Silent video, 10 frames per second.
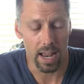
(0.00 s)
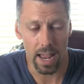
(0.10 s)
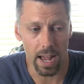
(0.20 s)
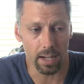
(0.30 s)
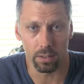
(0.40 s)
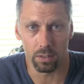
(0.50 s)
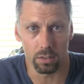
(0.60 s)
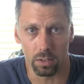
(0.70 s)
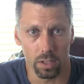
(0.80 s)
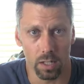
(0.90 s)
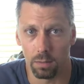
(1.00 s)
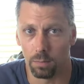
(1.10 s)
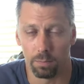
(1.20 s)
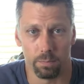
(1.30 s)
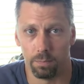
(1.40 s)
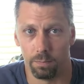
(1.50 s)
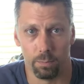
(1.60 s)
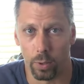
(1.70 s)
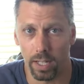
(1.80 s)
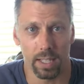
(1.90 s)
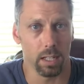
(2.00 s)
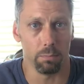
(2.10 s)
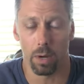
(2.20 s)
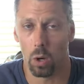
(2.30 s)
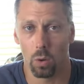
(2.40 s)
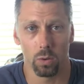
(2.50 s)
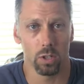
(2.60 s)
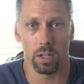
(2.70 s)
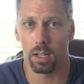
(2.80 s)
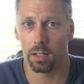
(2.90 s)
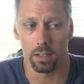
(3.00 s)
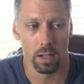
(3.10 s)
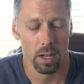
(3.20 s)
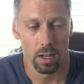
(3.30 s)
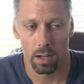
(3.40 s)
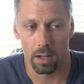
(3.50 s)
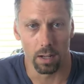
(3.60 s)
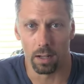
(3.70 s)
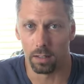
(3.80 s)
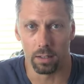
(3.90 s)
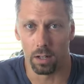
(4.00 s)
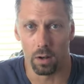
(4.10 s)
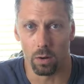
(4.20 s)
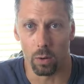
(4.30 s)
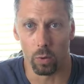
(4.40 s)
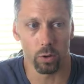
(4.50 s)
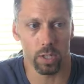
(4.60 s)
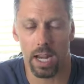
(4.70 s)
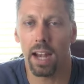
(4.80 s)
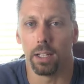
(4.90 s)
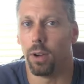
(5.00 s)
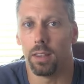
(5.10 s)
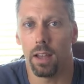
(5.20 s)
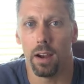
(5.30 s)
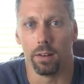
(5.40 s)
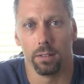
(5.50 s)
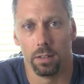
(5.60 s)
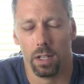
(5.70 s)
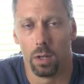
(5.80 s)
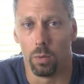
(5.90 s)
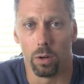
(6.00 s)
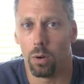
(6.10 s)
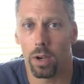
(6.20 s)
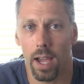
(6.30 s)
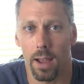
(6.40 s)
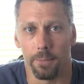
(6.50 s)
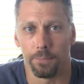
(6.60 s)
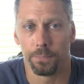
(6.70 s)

and you didn't break any bones. You didn't, you know, we were standing right there. We were okay.